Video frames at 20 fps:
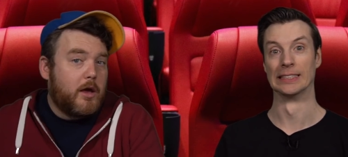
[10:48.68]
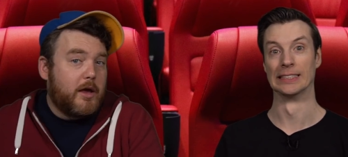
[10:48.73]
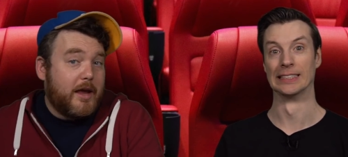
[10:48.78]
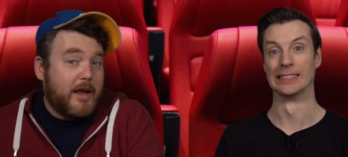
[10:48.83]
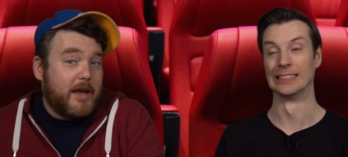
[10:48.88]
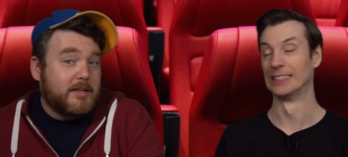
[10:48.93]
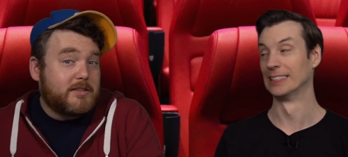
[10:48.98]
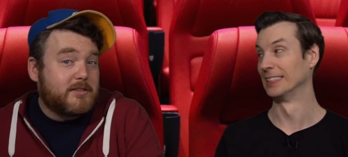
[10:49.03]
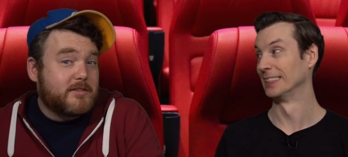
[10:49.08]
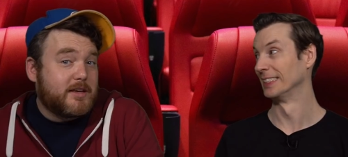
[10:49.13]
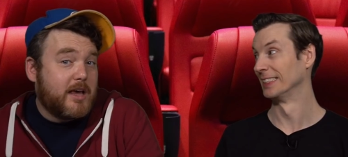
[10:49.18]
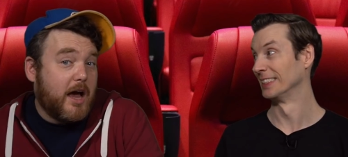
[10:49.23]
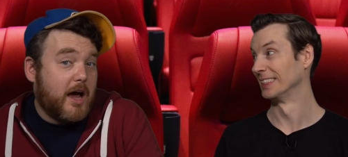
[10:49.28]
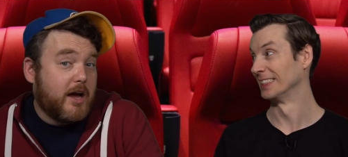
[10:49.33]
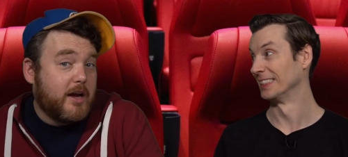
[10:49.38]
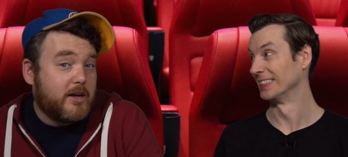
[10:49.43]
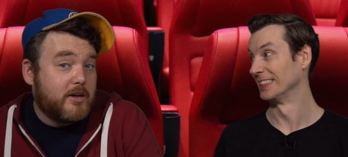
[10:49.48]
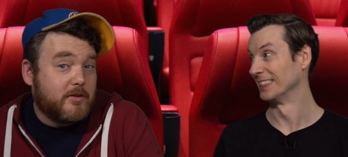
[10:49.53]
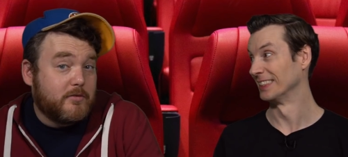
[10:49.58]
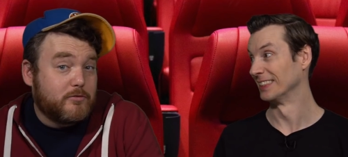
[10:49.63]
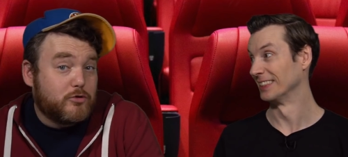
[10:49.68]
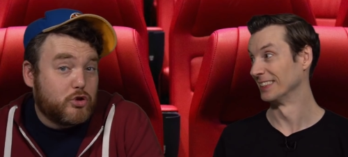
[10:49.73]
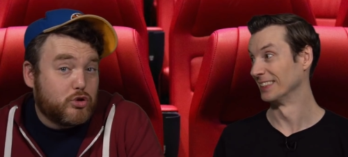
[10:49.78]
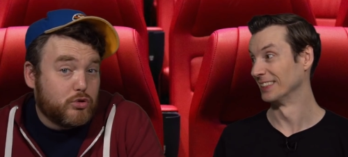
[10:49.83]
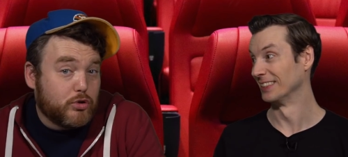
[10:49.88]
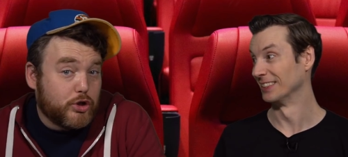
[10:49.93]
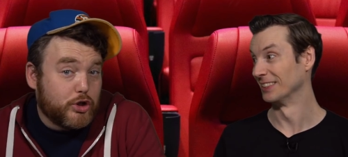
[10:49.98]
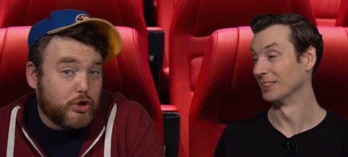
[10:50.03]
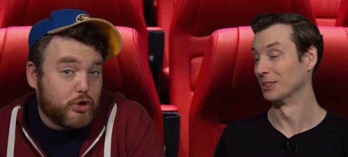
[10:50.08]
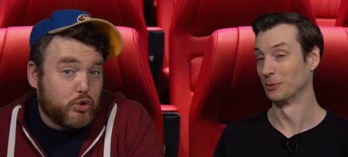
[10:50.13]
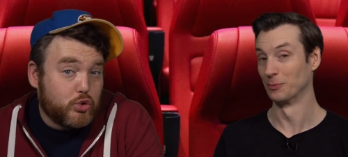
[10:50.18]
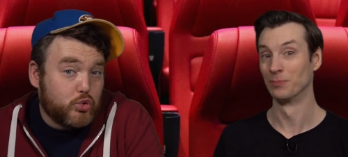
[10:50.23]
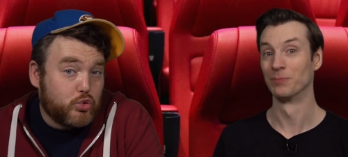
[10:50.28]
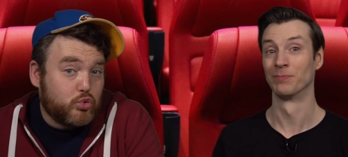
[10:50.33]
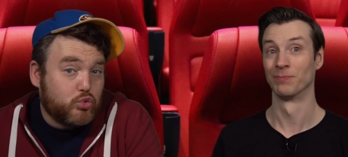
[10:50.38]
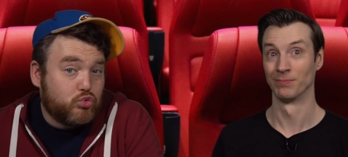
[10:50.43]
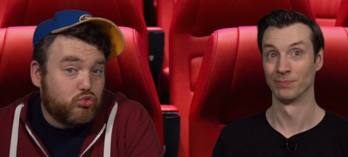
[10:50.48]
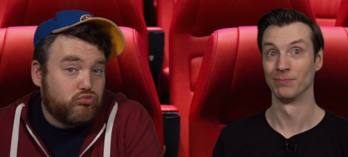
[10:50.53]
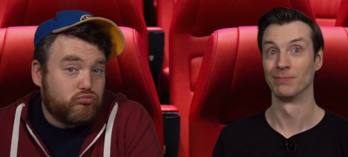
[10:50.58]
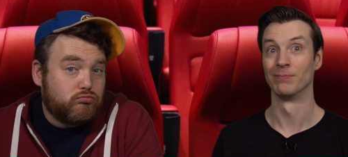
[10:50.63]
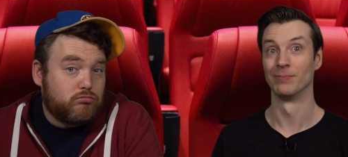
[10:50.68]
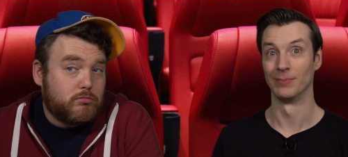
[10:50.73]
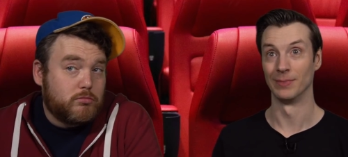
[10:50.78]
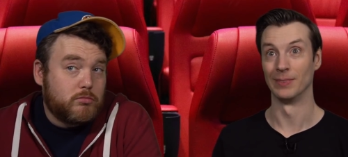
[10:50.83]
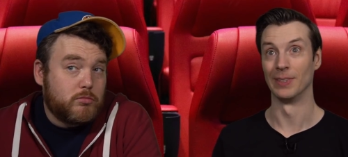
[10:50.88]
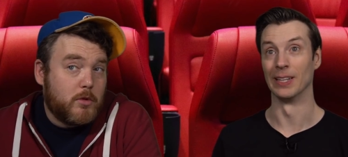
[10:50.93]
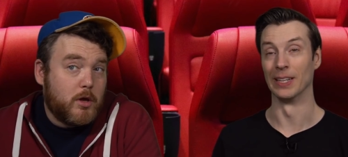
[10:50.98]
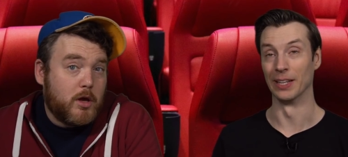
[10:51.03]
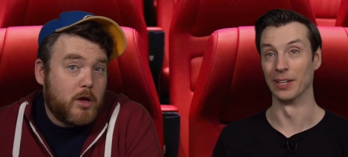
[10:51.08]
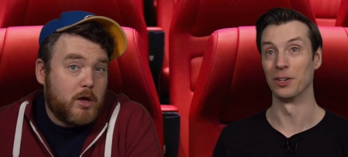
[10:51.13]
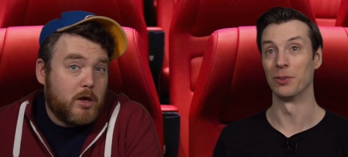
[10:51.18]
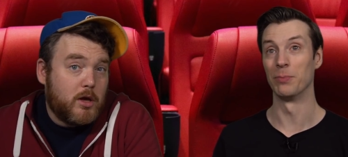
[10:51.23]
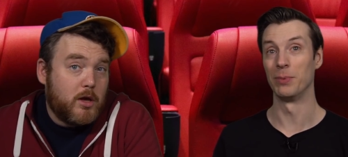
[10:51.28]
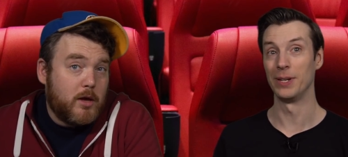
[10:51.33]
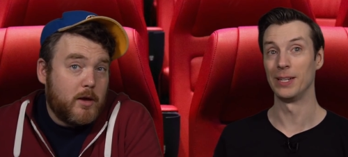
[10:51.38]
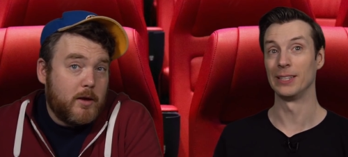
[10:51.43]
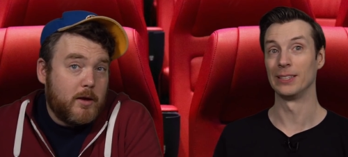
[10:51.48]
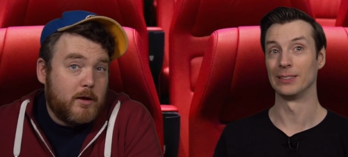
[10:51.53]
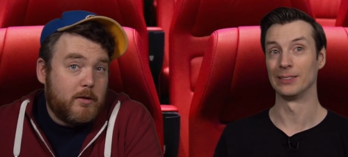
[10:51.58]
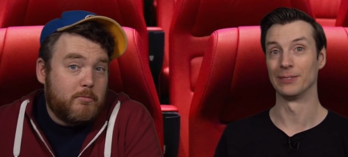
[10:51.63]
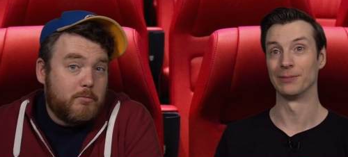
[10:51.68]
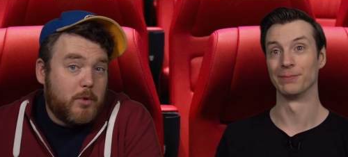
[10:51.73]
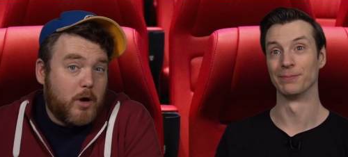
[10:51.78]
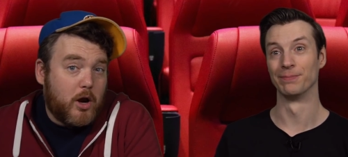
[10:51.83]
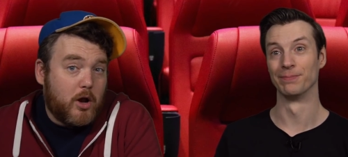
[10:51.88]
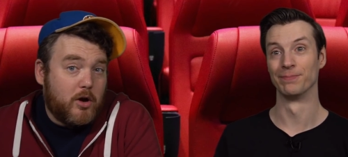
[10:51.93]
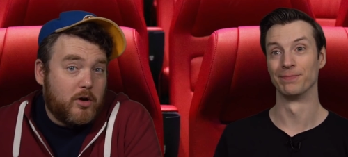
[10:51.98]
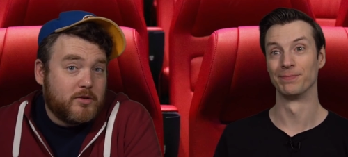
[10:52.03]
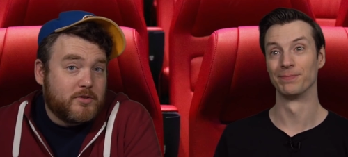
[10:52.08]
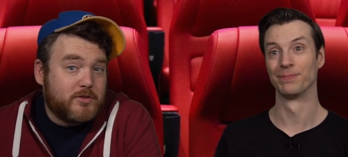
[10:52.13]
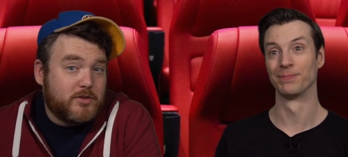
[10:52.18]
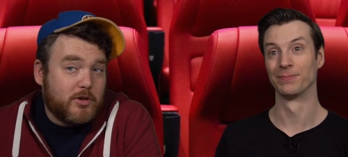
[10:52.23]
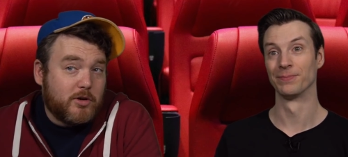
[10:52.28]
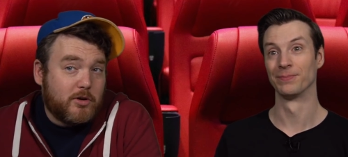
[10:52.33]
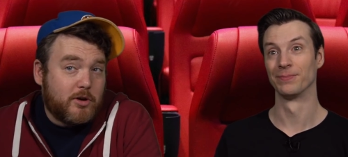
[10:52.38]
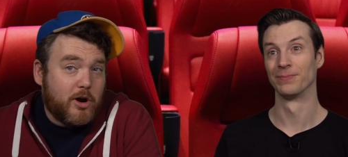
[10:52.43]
Speaker 1: It's kind of true. A little bit. But also,